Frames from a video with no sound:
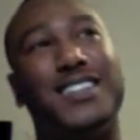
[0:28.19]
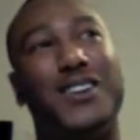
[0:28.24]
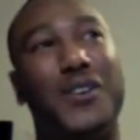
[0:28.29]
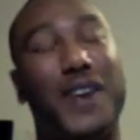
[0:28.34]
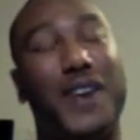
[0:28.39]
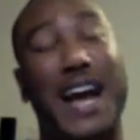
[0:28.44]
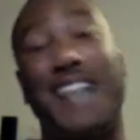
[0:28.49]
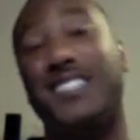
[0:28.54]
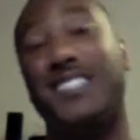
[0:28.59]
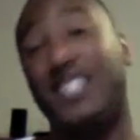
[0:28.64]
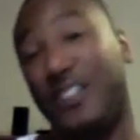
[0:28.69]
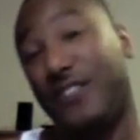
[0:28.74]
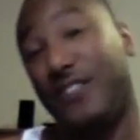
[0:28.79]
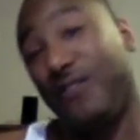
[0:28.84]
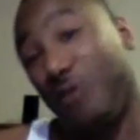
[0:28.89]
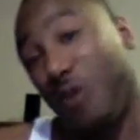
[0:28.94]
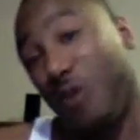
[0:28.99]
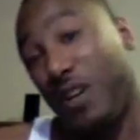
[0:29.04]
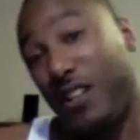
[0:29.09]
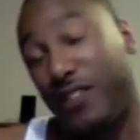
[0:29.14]
actually
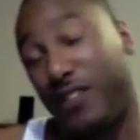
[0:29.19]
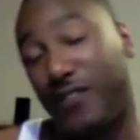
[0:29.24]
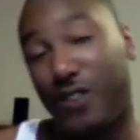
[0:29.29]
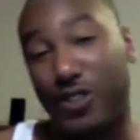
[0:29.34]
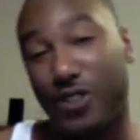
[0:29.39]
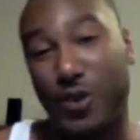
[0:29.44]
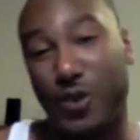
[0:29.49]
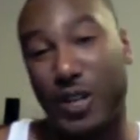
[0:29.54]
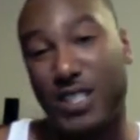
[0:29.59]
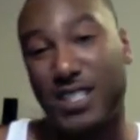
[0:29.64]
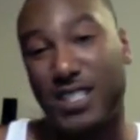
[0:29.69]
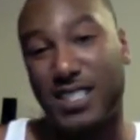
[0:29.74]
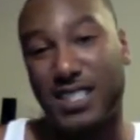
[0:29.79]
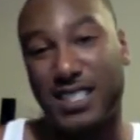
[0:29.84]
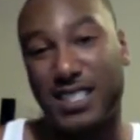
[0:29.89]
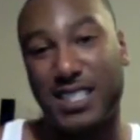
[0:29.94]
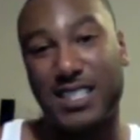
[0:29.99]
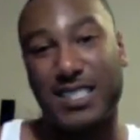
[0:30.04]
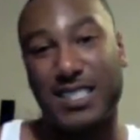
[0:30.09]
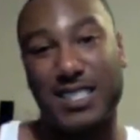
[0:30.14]
one of the first
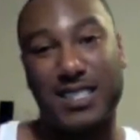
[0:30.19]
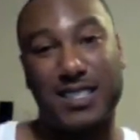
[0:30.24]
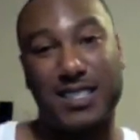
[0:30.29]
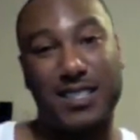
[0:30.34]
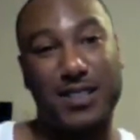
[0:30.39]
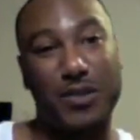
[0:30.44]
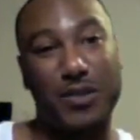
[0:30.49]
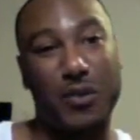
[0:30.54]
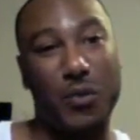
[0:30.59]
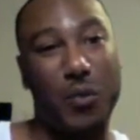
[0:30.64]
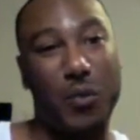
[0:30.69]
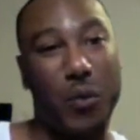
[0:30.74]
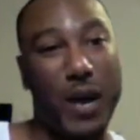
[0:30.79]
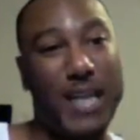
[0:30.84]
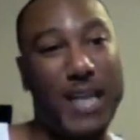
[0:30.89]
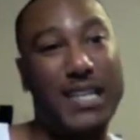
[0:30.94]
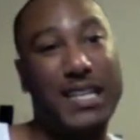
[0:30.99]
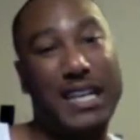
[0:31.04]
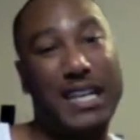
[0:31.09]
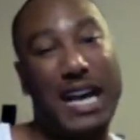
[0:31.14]
questions is,
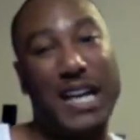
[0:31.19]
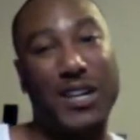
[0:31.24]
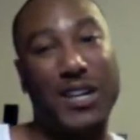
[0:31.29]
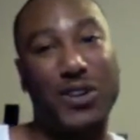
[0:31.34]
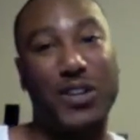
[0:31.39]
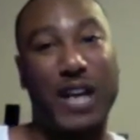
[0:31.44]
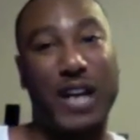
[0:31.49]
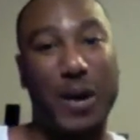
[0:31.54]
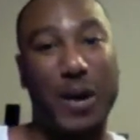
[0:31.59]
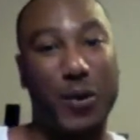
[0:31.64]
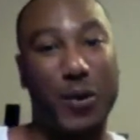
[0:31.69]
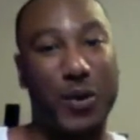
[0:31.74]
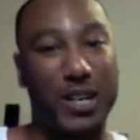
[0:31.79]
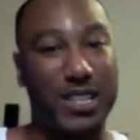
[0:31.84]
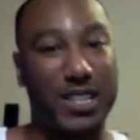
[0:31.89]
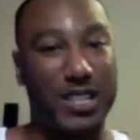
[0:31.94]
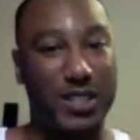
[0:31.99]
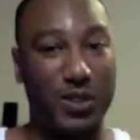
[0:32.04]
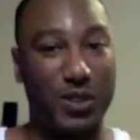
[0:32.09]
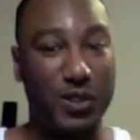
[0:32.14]
when did I know that I
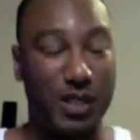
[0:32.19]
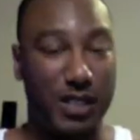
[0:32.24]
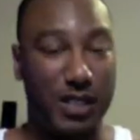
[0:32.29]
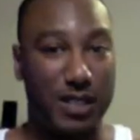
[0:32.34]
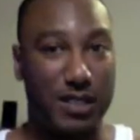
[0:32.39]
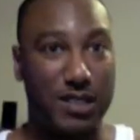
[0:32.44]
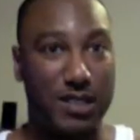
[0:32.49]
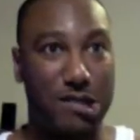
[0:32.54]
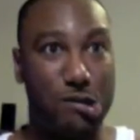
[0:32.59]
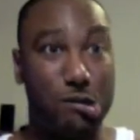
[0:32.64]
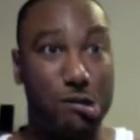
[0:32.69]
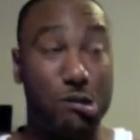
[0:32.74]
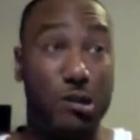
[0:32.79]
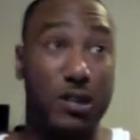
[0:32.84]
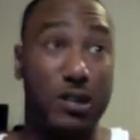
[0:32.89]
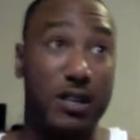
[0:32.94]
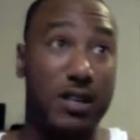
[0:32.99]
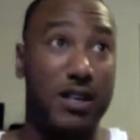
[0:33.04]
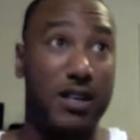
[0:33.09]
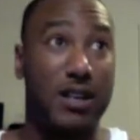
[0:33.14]
wanted to do this?
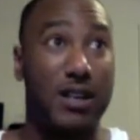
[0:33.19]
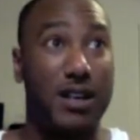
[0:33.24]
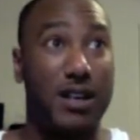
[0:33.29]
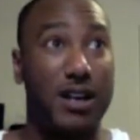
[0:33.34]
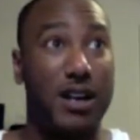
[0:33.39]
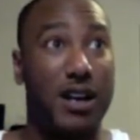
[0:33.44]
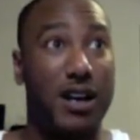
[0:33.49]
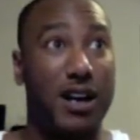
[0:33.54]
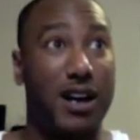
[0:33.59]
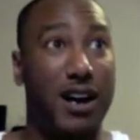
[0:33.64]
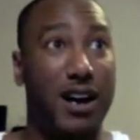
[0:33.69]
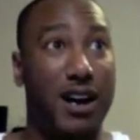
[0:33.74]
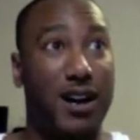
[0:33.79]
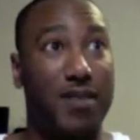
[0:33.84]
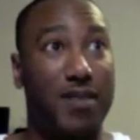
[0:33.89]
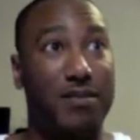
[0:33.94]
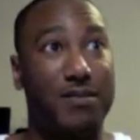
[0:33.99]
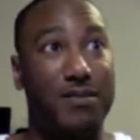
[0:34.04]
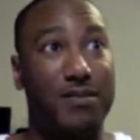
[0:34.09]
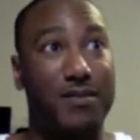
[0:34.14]

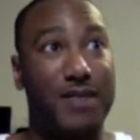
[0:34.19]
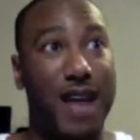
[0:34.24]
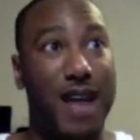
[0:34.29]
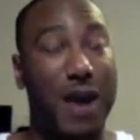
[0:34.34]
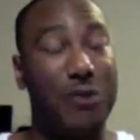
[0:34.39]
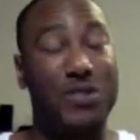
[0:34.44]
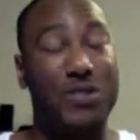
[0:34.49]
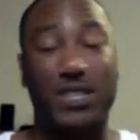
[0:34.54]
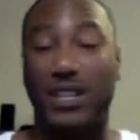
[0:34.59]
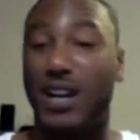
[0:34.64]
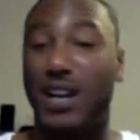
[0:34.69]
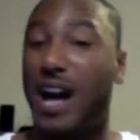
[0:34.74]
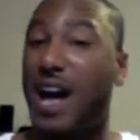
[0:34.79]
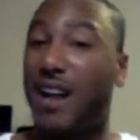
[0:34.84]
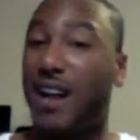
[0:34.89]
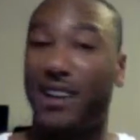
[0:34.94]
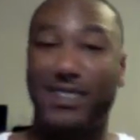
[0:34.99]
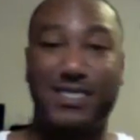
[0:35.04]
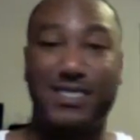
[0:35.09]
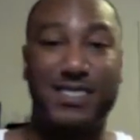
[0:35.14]
I was in
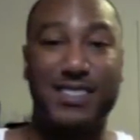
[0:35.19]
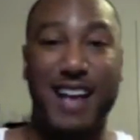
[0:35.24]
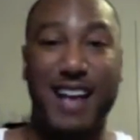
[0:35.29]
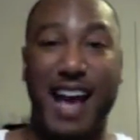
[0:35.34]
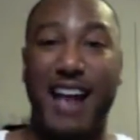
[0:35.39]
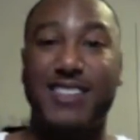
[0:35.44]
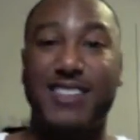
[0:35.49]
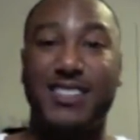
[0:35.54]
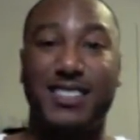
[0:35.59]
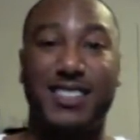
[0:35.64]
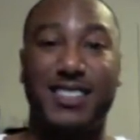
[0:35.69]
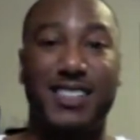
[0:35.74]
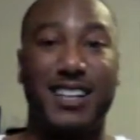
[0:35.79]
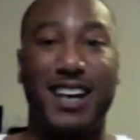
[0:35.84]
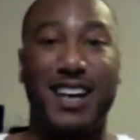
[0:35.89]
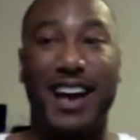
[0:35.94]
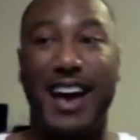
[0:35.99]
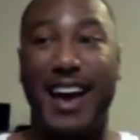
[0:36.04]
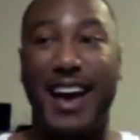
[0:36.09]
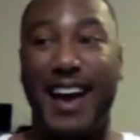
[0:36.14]
college actually,
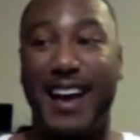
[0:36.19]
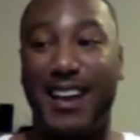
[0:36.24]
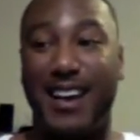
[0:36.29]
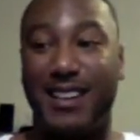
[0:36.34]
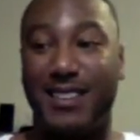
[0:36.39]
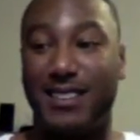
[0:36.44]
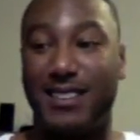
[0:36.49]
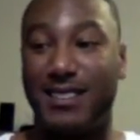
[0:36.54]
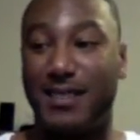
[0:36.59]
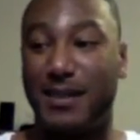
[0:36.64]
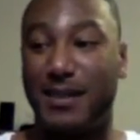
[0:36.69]
and